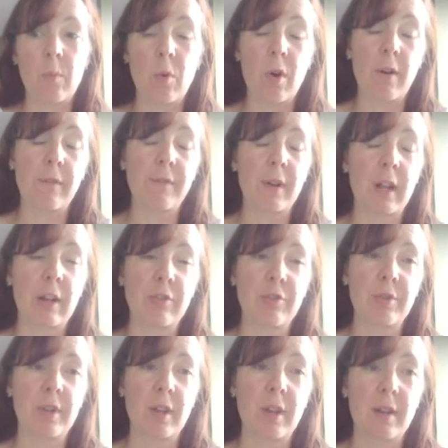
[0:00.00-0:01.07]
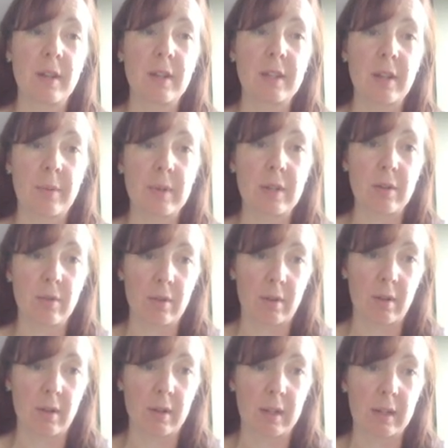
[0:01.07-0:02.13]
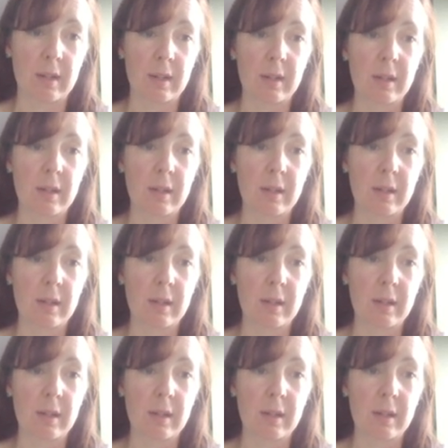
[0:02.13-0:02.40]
and what our financial year is going to look like.